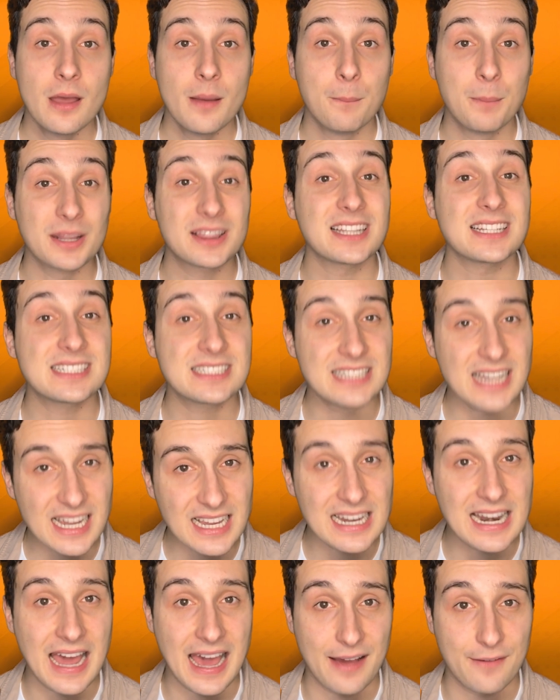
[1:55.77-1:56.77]
But the
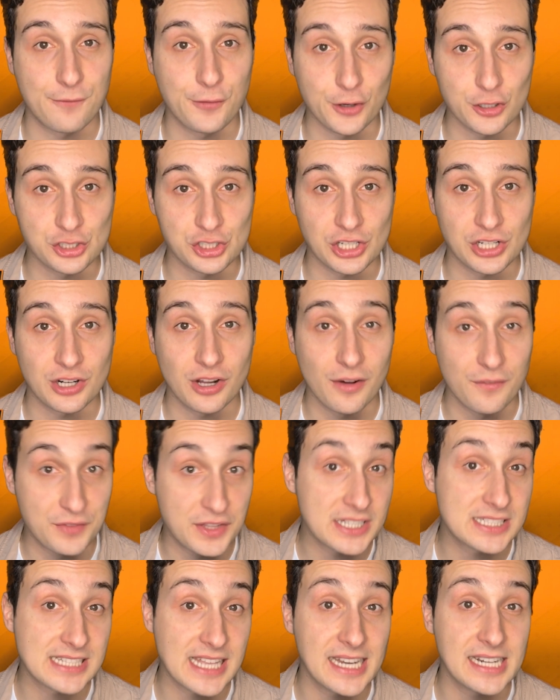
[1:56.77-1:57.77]
second half version of
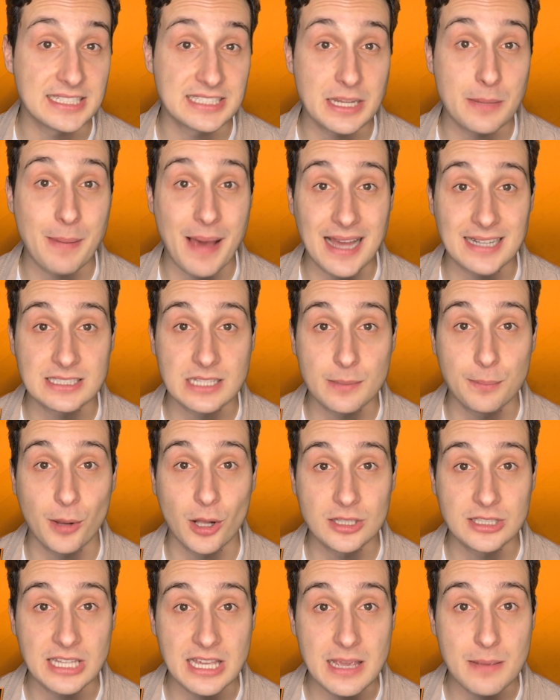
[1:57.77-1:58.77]
this Tennessee
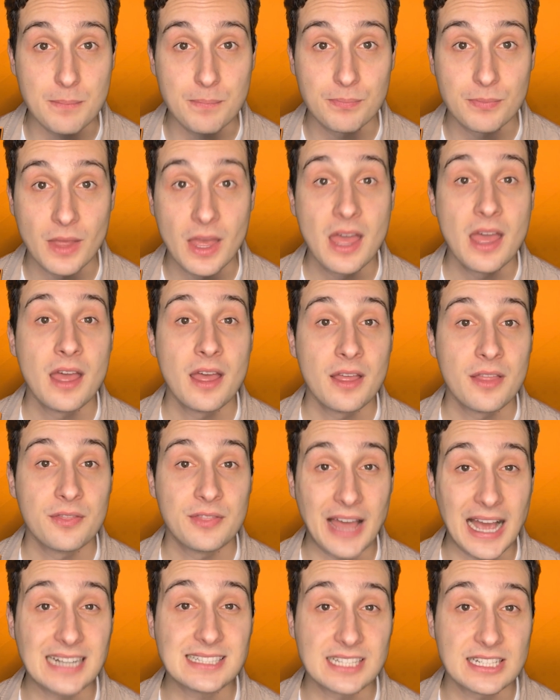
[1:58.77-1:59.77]
basketball team,
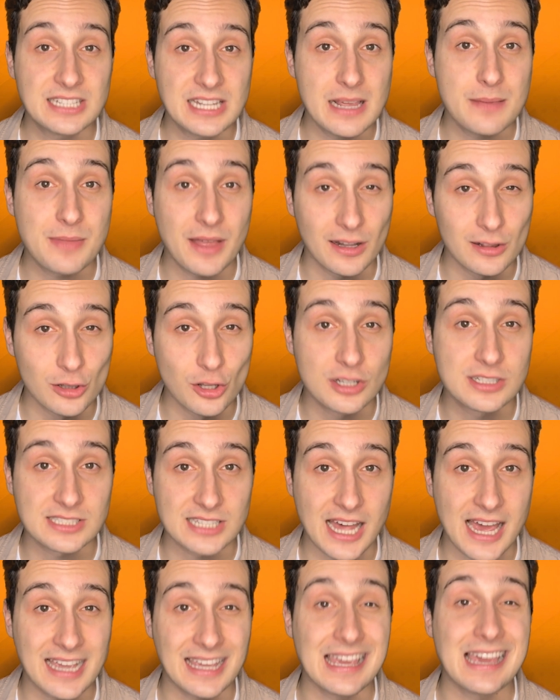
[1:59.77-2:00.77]
that's a team that looks
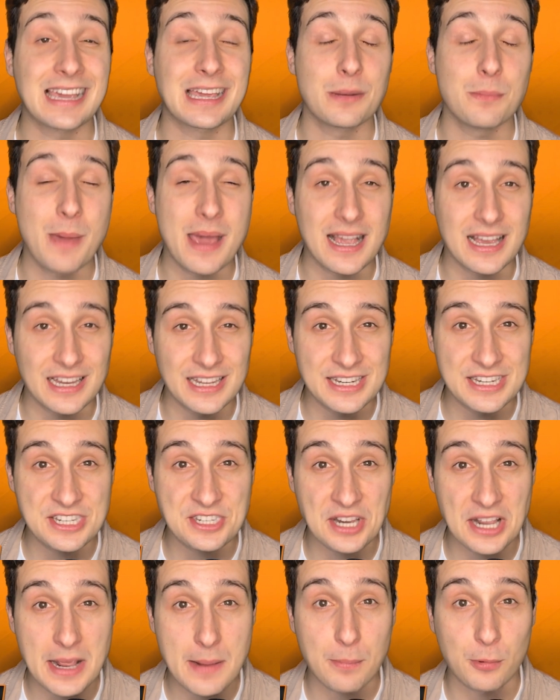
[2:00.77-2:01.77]
like it can make a
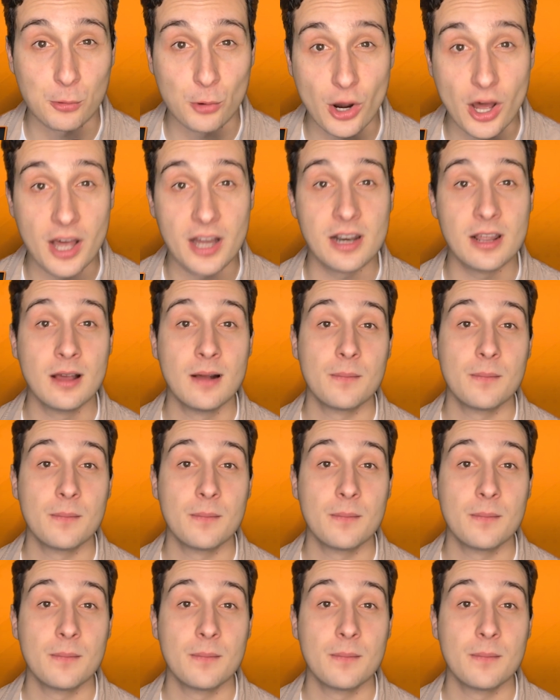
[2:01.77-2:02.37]
deep run